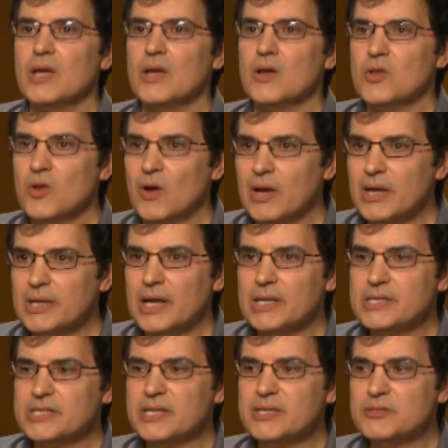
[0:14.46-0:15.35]
You know,
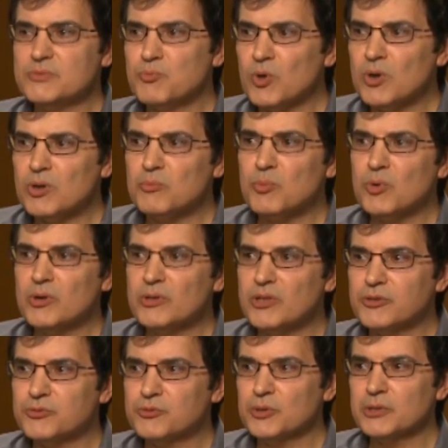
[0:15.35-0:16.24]
I'd say it's more the
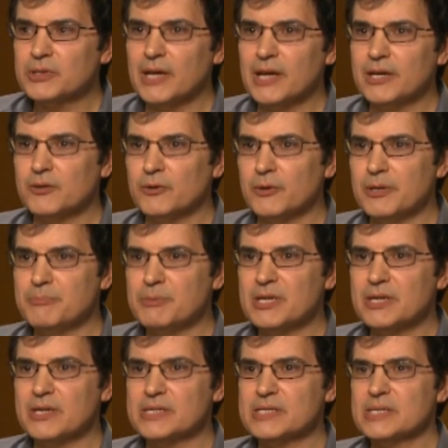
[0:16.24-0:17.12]
thrill category,
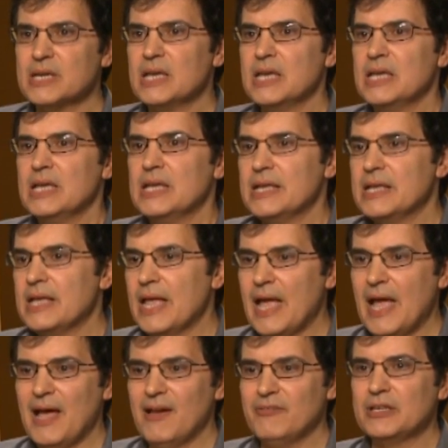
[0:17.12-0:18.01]
because
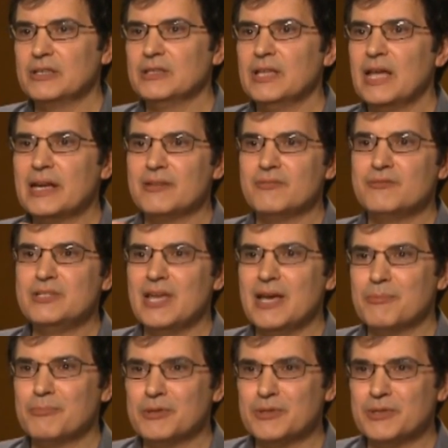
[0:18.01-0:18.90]
having a lot of
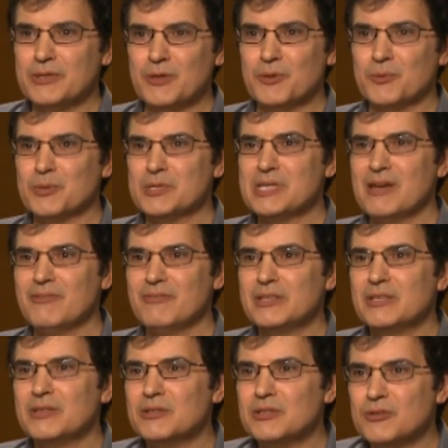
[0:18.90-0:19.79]
depth, in other words,
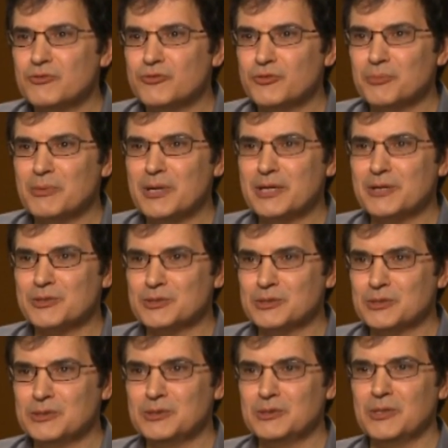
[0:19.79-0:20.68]
having the filmmakers
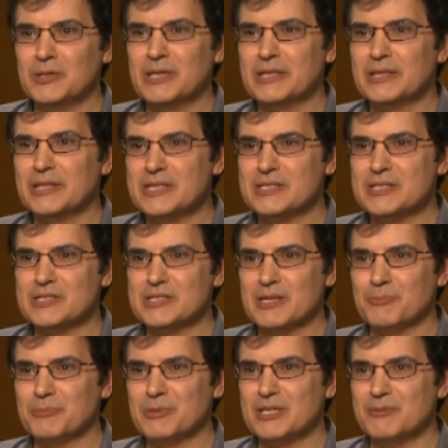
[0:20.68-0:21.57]
look at this as
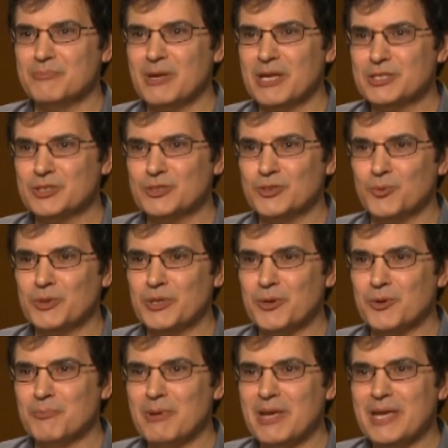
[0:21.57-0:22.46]
something dimensional when they
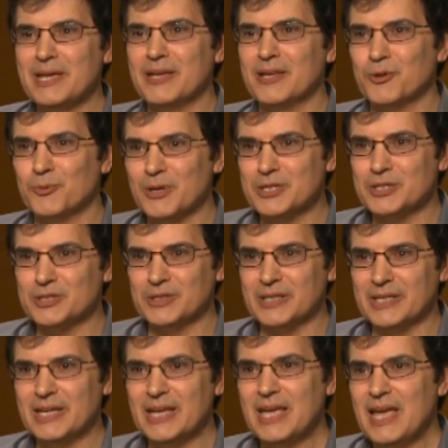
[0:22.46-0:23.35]
were making it
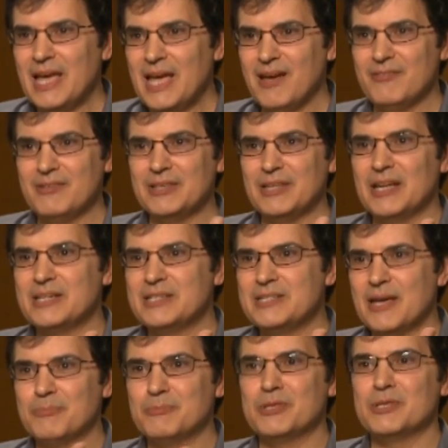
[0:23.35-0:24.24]
originally, having that
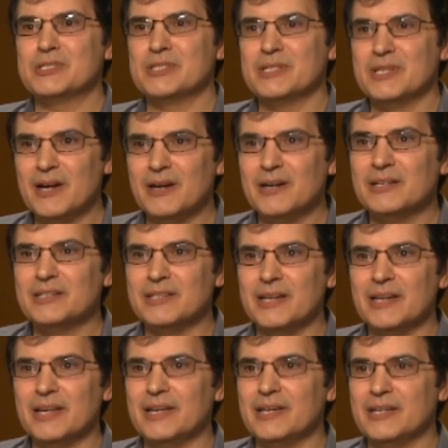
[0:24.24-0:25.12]
depth that's inherent
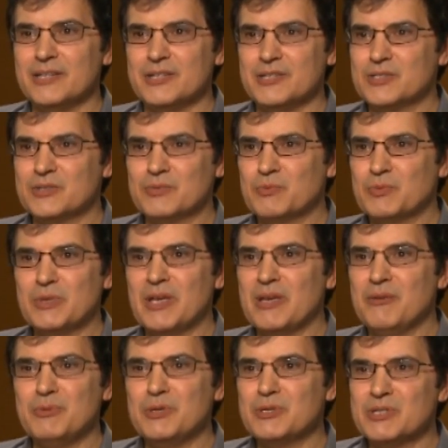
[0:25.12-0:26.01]
in it
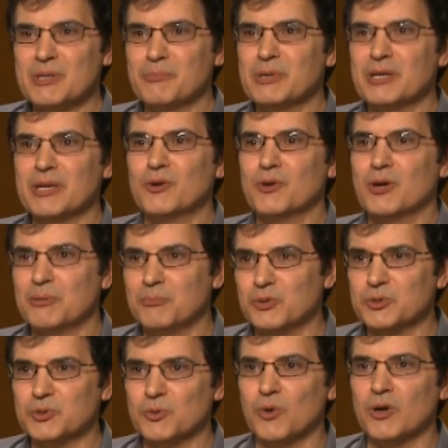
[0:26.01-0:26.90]
gave me something incredible
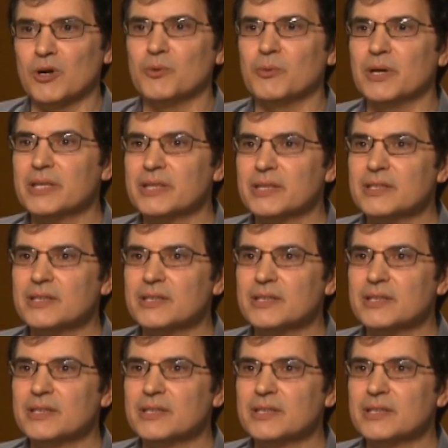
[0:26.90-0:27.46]
to work with.